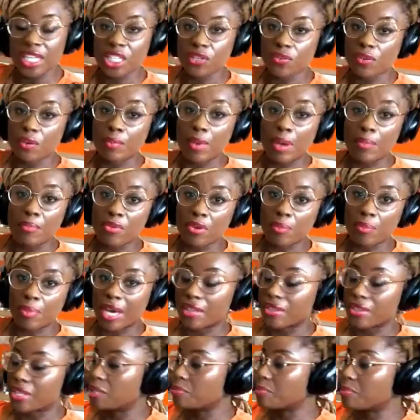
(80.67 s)
thing to remember
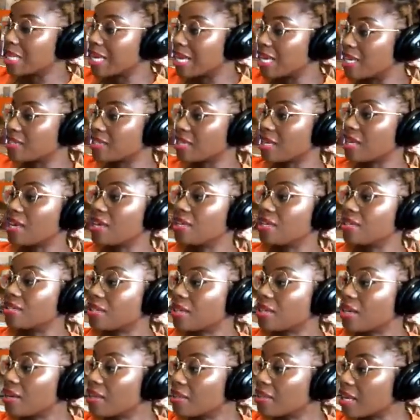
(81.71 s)
about these plates
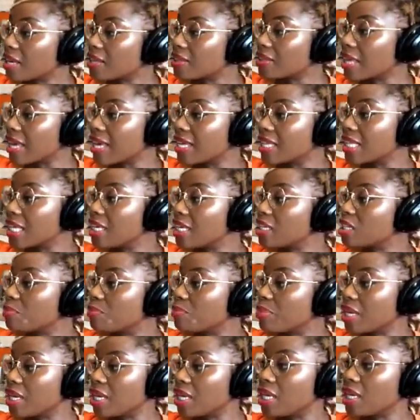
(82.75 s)
is that they need
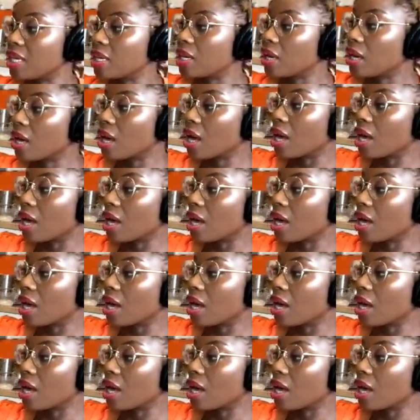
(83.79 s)
to be